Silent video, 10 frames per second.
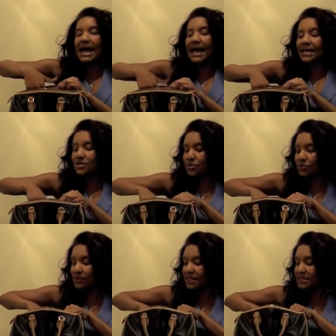I do
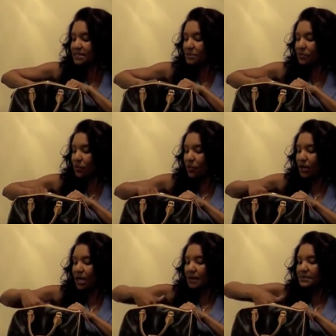miss the
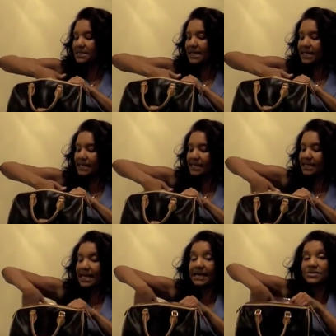more updated
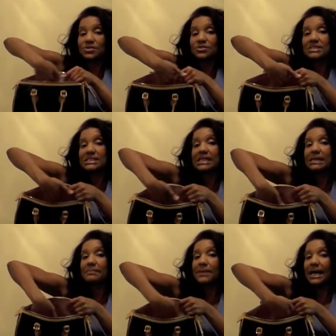extra
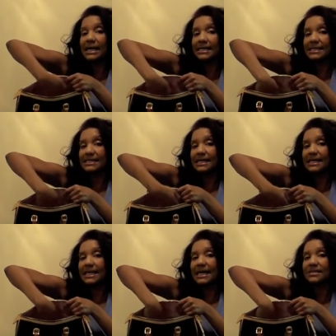slip pocket that
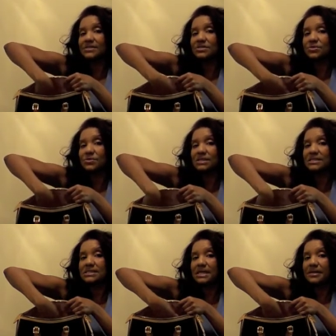a lot of the
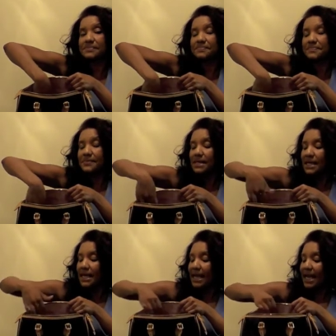Dooneys
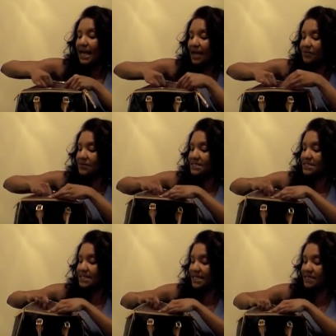have
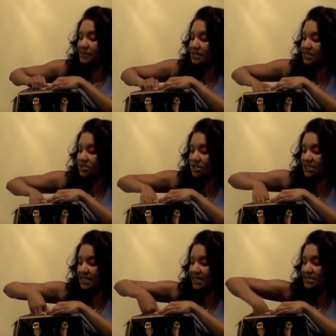these days, but this
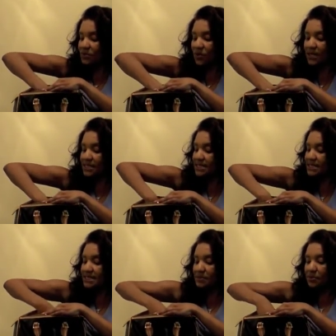just has one
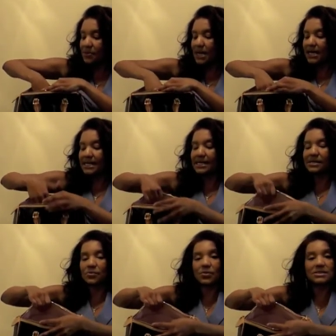zipper
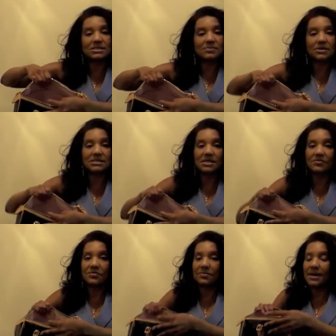pocket, one small cell
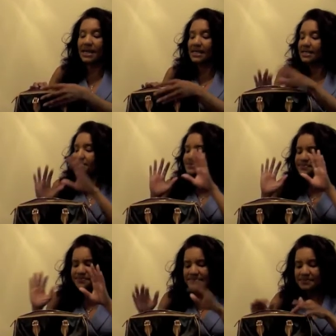phone pocket.
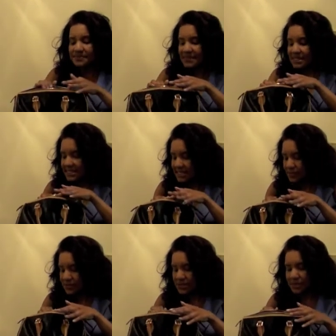
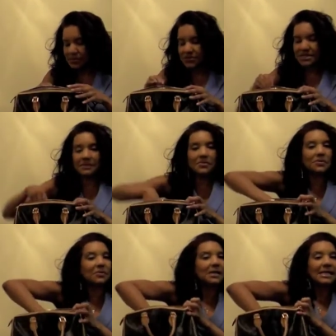Simple, simple,
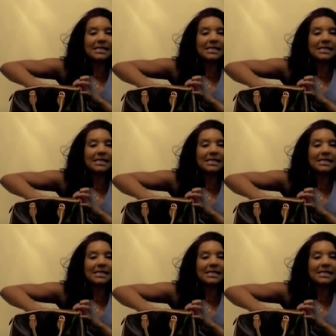simple.